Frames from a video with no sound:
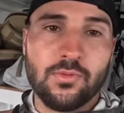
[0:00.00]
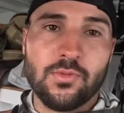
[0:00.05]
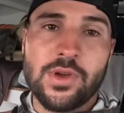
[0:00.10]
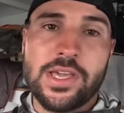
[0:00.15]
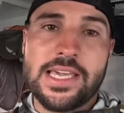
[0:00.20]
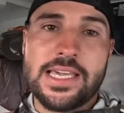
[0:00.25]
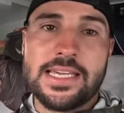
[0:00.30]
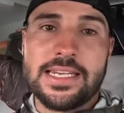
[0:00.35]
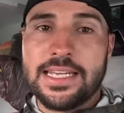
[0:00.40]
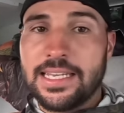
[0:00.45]

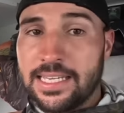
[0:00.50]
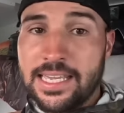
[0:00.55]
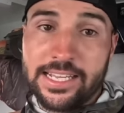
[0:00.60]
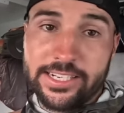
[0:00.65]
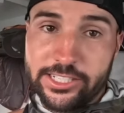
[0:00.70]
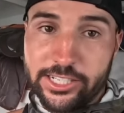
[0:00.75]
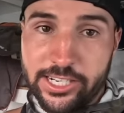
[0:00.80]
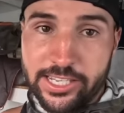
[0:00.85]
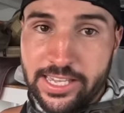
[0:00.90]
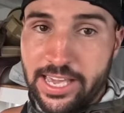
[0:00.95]
we didn't
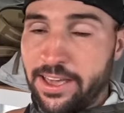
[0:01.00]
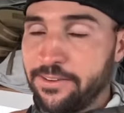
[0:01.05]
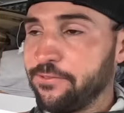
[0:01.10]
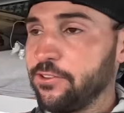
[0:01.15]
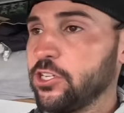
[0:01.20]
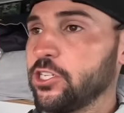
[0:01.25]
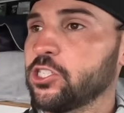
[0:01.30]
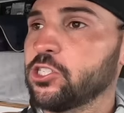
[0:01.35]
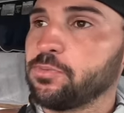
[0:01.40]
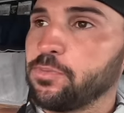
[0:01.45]
catch any
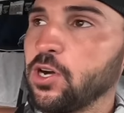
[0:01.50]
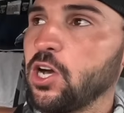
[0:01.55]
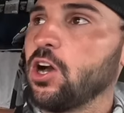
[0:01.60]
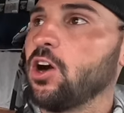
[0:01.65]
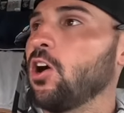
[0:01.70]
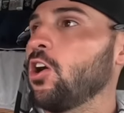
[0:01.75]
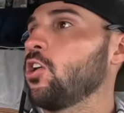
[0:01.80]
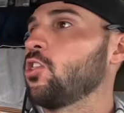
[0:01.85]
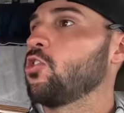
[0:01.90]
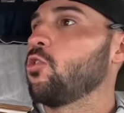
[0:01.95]
catfish,
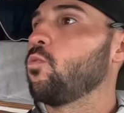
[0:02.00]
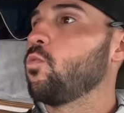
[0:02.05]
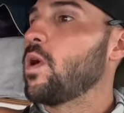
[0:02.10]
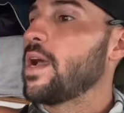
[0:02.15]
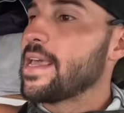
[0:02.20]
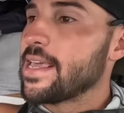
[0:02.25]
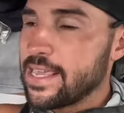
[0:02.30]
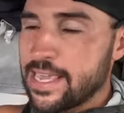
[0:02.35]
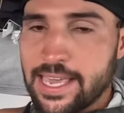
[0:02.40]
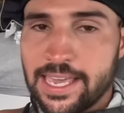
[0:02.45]
but on the
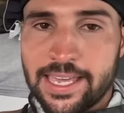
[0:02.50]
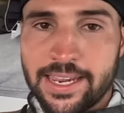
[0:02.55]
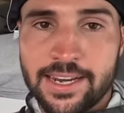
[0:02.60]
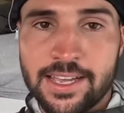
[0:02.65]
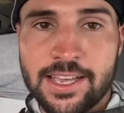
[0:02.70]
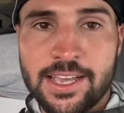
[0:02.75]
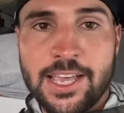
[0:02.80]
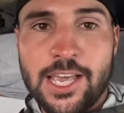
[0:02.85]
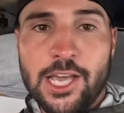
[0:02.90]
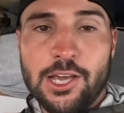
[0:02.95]
way
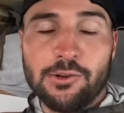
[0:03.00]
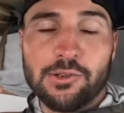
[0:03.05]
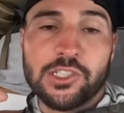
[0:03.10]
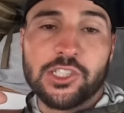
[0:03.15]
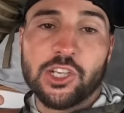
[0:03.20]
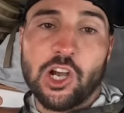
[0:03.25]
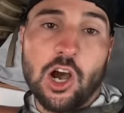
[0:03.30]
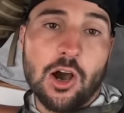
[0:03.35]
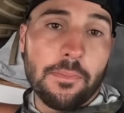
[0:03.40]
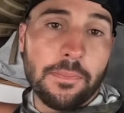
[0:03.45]
in, we
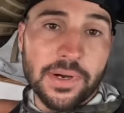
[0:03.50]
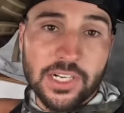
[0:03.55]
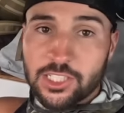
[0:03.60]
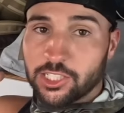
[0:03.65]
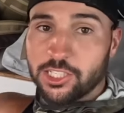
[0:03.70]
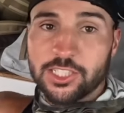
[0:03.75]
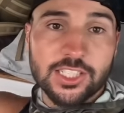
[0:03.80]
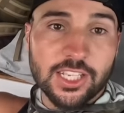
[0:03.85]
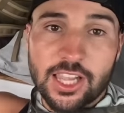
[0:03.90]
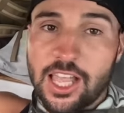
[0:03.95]
saw a
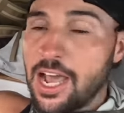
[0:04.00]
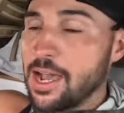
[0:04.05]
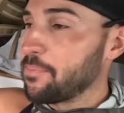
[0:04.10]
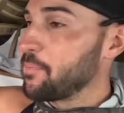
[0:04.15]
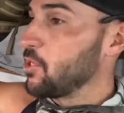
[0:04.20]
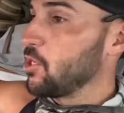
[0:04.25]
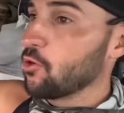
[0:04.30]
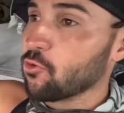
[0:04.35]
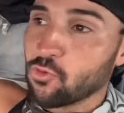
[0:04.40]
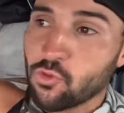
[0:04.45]
bunch of
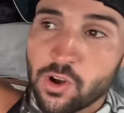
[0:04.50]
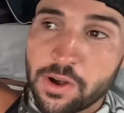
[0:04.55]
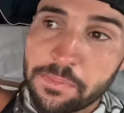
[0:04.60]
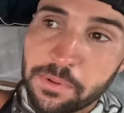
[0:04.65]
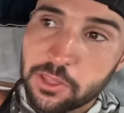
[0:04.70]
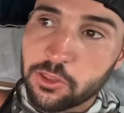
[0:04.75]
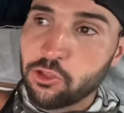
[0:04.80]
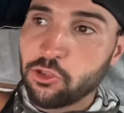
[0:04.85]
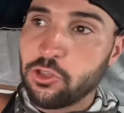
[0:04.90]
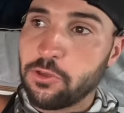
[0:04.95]
tilapia
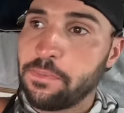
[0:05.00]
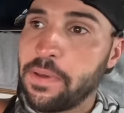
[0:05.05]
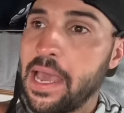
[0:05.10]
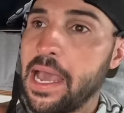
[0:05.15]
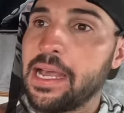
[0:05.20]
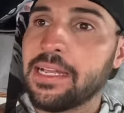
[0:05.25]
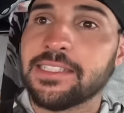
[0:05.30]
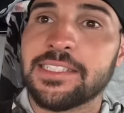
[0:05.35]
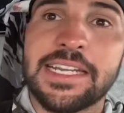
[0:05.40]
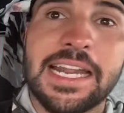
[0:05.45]
ripping through the
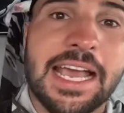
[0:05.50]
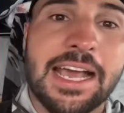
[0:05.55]
pads.